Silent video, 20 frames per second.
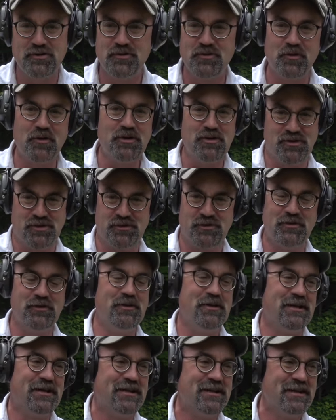enjoy
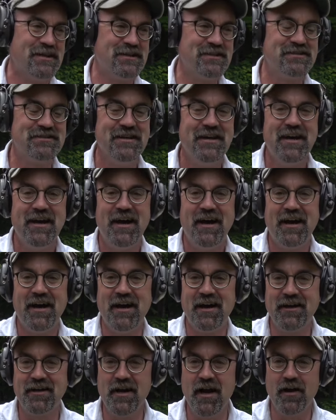shooting this
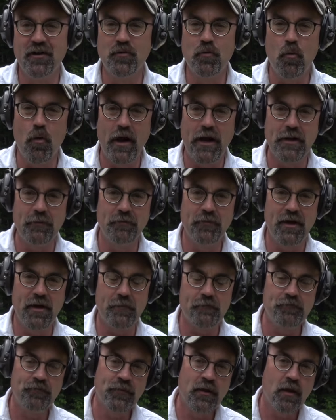gun quite a
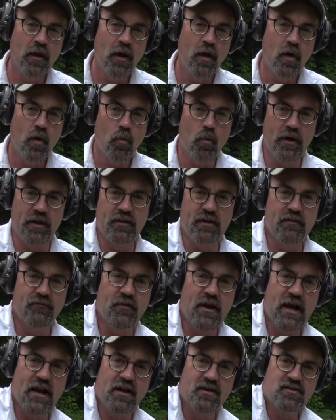bit. One of the
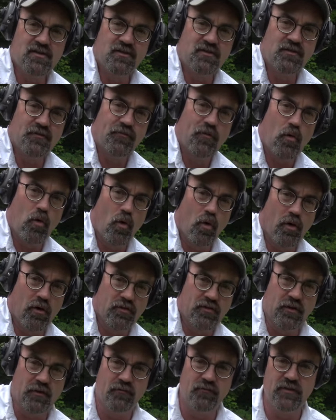advantages, of
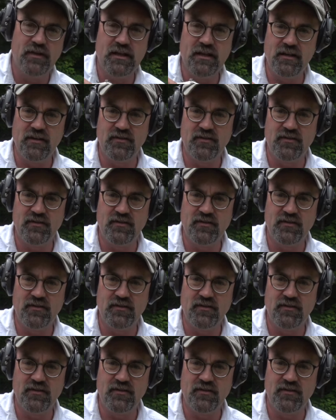course, of the